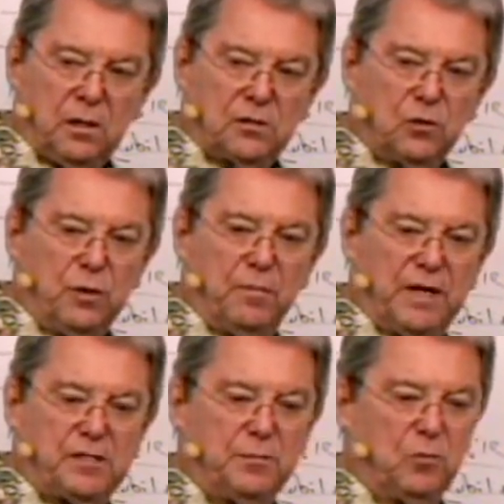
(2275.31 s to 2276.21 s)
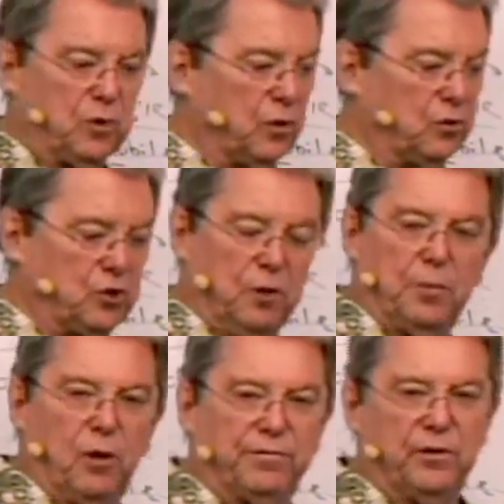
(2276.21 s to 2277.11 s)
So it makes him want to go
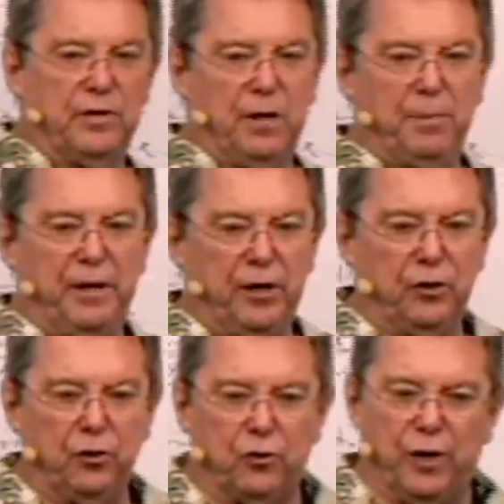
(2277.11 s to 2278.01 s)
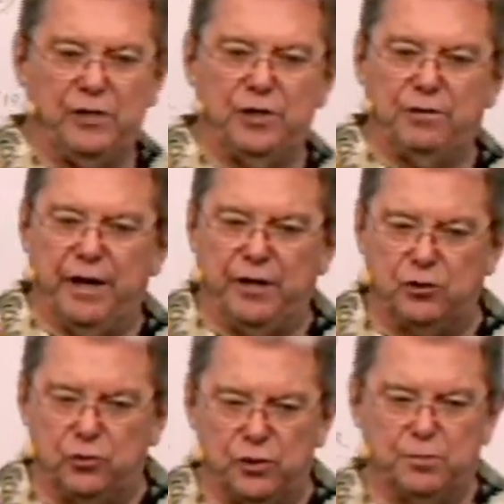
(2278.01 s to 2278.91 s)
jump off the deep end and do crazy
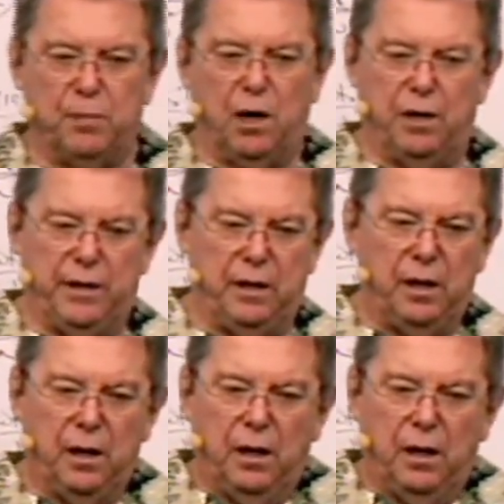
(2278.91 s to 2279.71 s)
things to his body